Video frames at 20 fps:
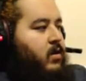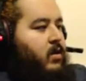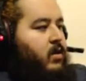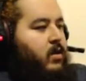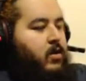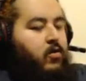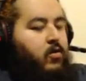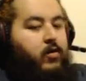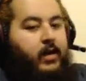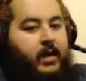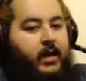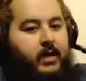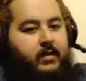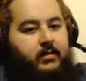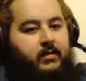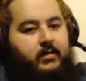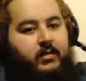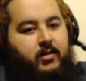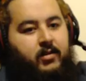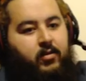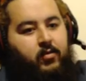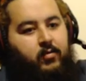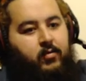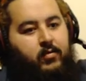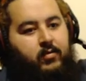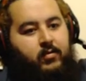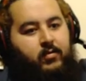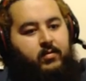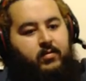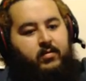Okay, so
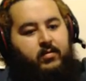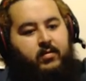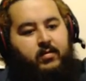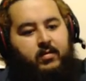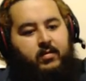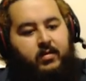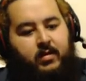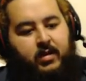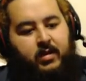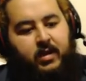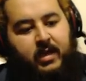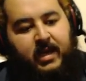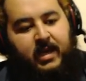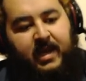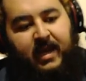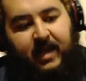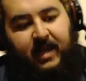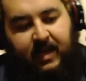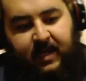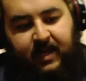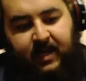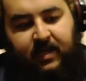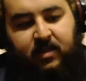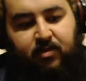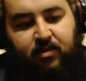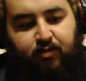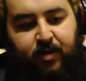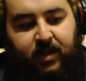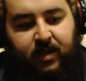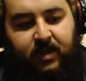it is
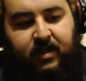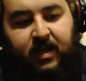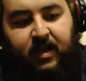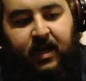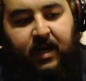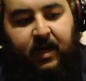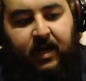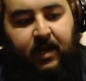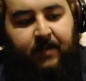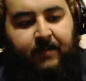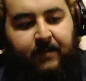really tiny.